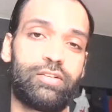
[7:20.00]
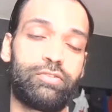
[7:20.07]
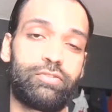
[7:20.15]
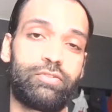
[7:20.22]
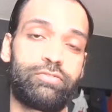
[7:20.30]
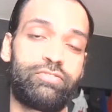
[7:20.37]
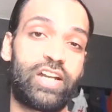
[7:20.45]

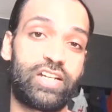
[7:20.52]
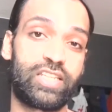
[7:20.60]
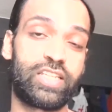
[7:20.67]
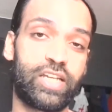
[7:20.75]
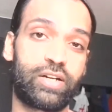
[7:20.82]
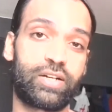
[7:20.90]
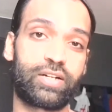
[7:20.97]
felt
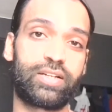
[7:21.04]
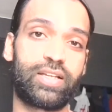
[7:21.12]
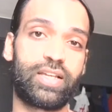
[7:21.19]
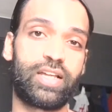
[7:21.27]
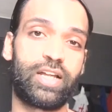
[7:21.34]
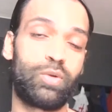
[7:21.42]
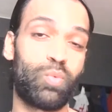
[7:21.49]
there.
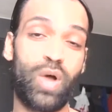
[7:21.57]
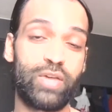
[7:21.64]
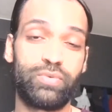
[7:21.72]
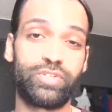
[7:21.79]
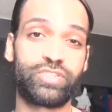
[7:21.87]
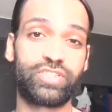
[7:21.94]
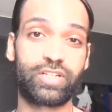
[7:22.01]
And why
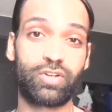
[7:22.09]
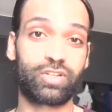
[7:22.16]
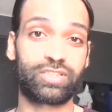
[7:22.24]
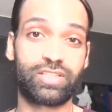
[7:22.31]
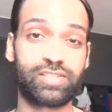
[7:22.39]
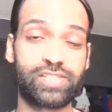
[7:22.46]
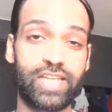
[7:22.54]
was it not
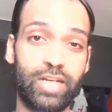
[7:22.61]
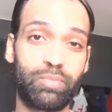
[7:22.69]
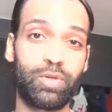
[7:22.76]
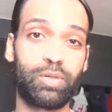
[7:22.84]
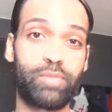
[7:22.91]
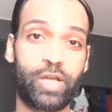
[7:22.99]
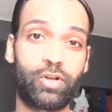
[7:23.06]

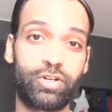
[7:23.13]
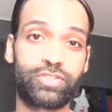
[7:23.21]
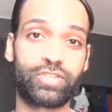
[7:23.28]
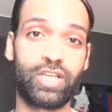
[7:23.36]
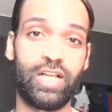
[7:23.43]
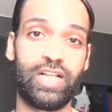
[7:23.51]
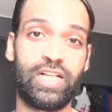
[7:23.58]
sustainable? Because
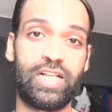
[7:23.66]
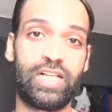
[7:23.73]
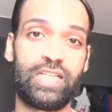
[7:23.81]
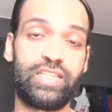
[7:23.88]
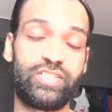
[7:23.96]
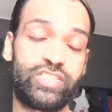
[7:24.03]
the